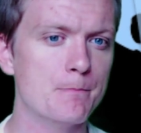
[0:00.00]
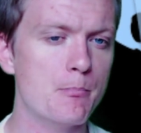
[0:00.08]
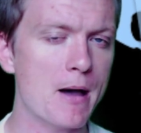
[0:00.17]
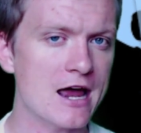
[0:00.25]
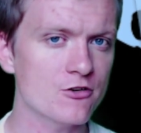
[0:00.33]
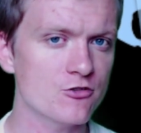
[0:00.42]

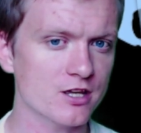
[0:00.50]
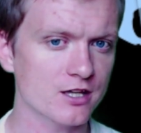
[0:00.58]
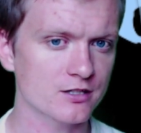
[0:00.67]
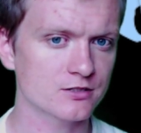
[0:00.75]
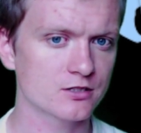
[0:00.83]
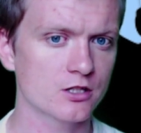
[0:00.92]

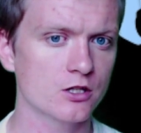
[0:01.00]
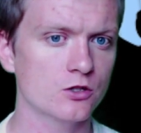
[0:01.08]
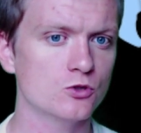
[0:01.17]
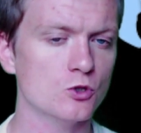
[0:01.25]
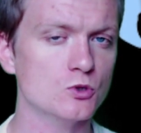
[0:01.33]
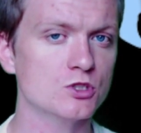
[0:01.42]
barriers
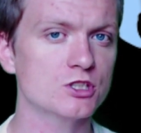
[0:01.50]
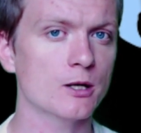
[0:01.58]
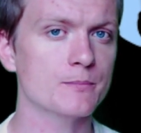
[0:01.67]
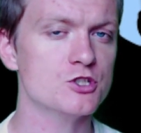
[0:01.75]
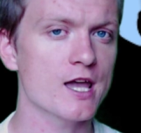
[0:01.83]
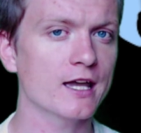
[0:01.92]
to
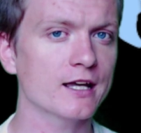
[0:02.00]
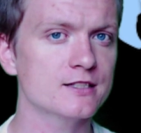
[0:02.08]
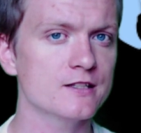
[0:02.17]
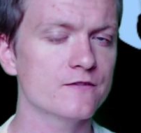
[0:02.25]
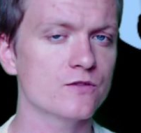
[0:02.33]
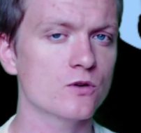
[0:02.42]

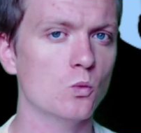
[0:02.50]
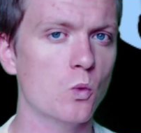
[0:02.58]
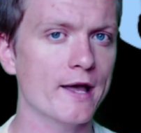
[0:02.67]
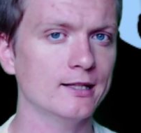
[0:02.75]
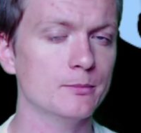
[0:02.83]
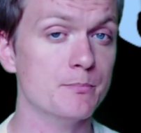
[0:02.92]
subjective
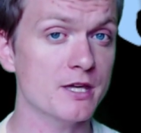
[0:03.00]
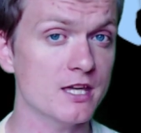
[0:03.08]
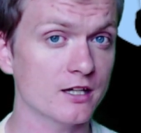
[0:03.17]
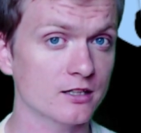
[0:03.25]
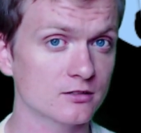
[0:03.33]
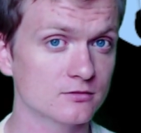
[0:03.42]
well-being.